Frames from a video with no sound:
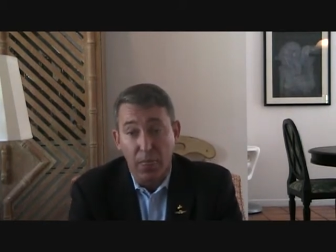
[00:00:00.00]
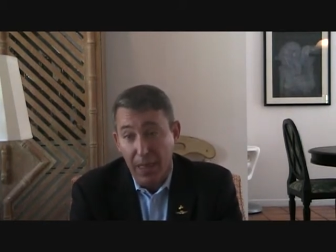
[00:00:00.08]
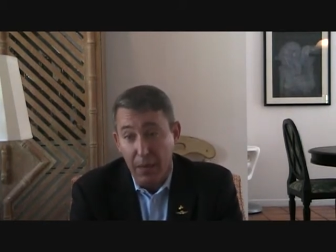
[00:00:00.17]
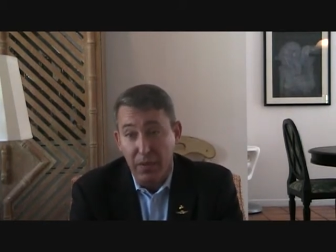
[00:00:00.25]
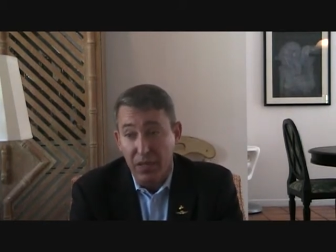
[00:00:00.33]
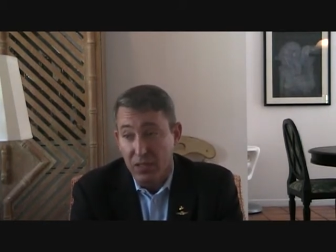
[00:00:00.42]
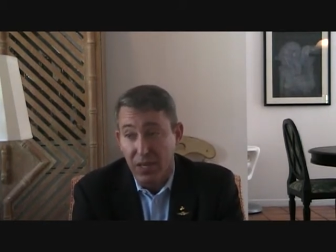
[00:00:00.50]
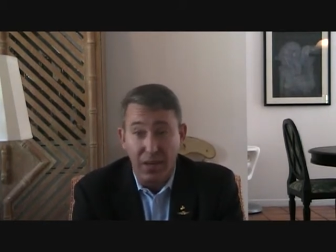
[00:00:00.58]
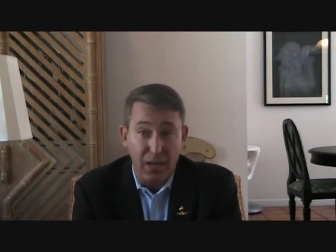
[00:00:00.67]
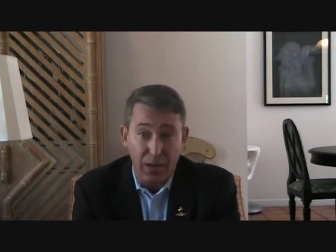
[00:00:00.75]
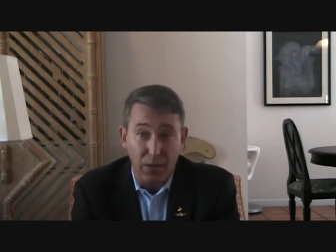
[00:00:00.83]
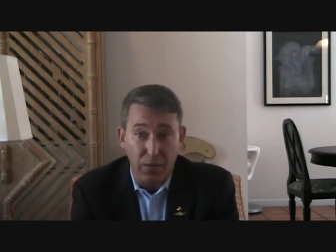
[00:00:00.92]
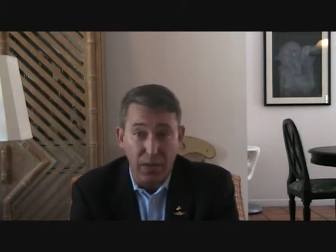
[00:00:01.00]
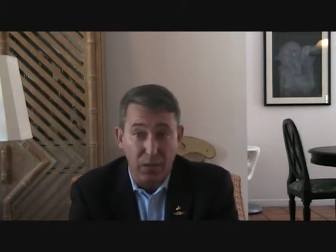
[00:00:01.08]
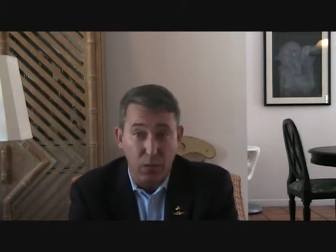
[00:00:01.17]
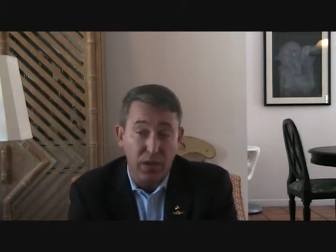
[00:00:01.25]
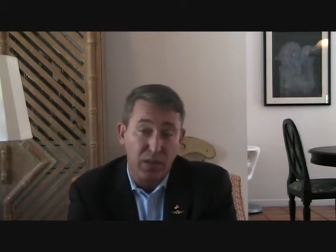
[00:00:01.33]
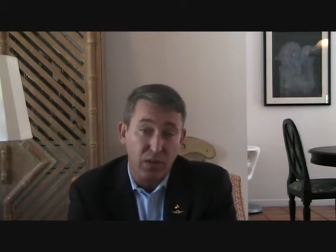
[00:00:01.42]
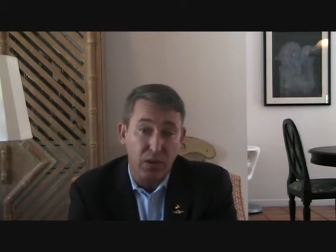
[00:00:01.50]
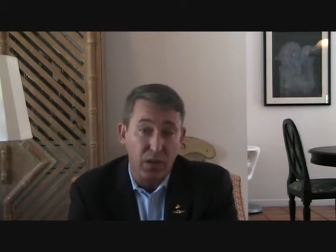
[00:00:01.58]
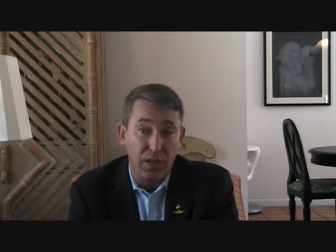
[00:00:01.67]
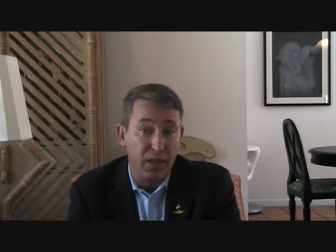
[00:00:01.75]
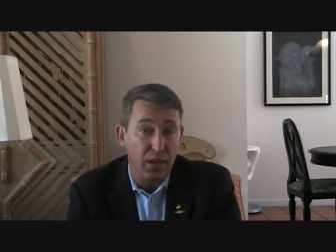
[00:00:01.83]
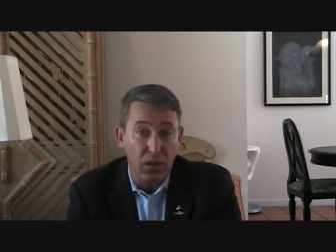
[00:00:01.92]
That being said, I don't think that we necessarily
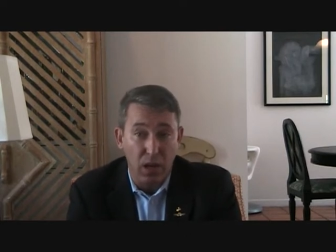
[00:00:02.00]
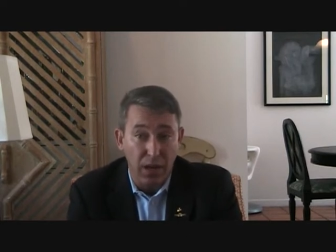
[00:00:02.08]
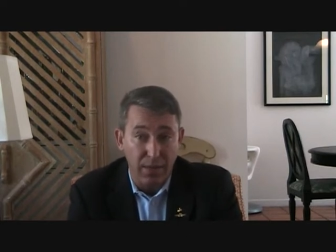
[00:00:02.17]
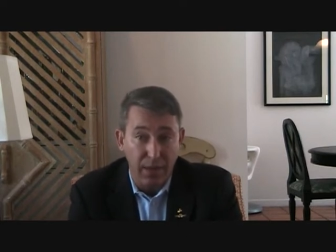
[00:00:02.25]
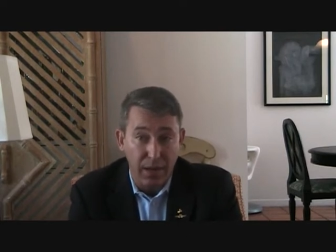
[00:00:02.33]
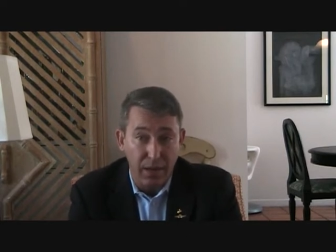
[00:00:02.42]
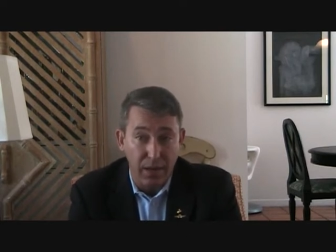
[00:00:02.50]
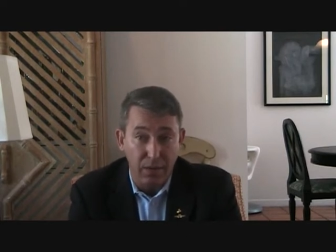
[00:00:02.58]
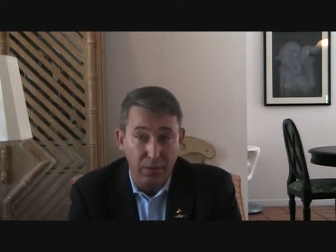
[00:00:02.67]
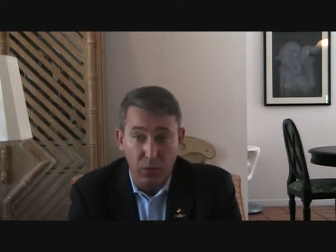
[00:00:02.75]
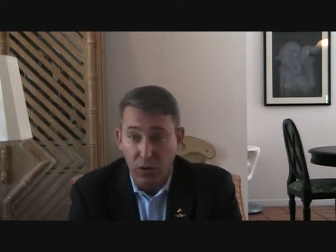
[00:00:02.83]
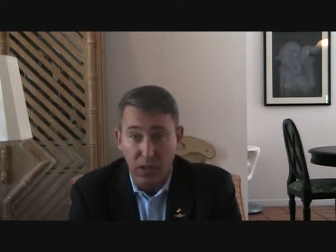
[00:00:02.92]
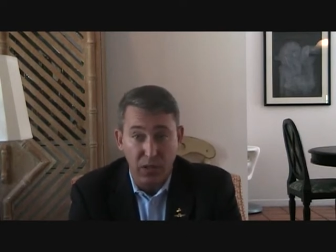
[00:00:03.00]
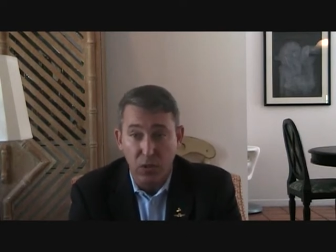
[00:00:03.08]
need a law like that in Florida.